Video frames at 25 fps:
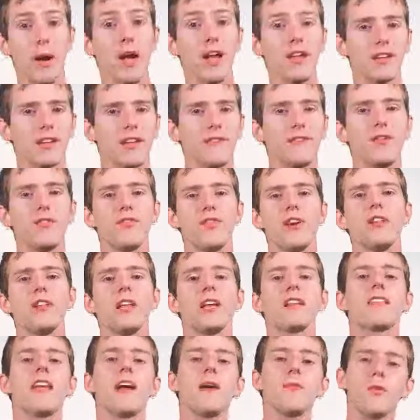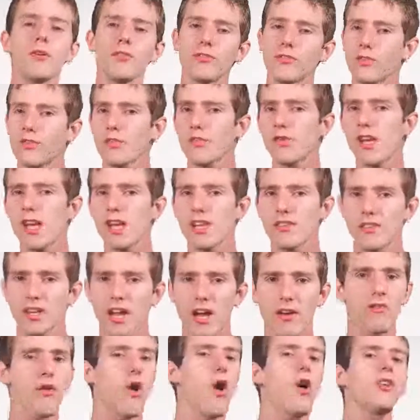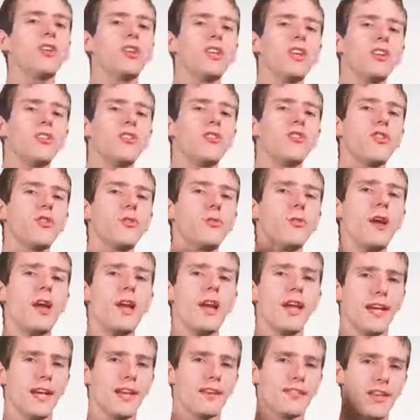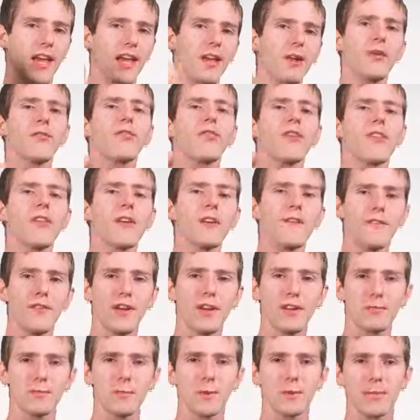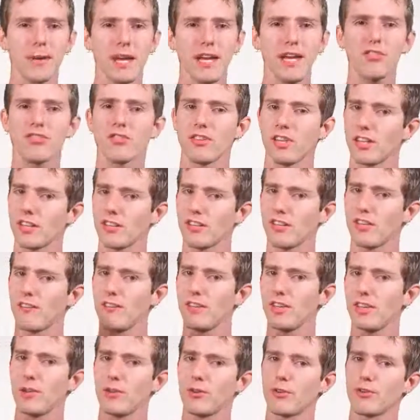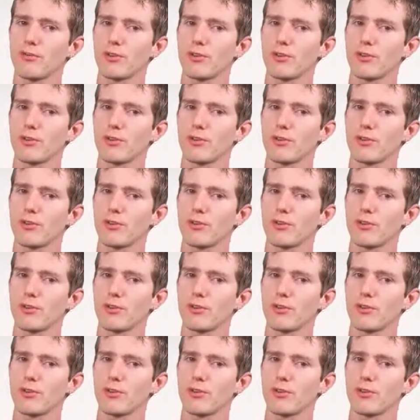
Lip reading: But if you felt like that wasn't creative enough, all you need to do is head over to their Facebook page, linked in the video